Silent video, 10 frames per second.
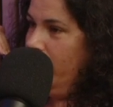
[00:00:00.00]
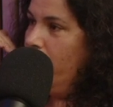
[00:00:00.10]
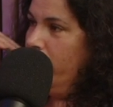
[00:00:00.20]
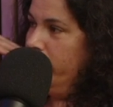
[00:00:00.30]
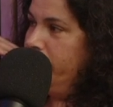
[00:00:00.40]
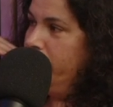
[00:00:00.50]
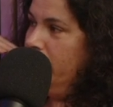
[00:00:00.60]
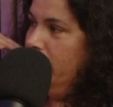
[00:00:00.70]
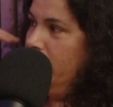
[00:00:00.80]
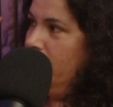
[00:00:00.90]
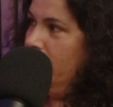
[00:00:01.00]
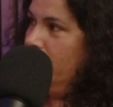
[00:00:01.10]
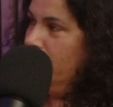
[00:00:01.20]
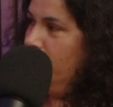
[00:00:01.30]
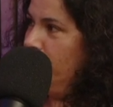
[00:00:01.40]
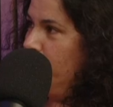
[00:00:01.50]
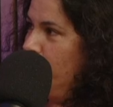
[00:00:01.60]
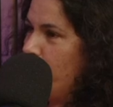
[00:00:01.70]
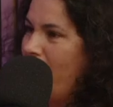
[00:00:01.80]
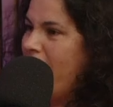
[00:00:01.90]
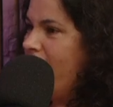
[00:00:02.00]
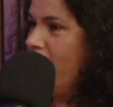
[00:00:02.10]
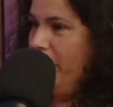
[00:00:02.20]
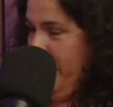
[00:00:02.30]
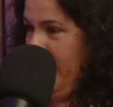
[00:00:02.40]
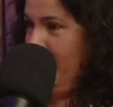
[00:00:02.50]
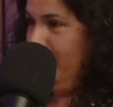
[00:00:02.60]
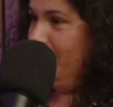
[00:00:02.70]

of what do I think of them?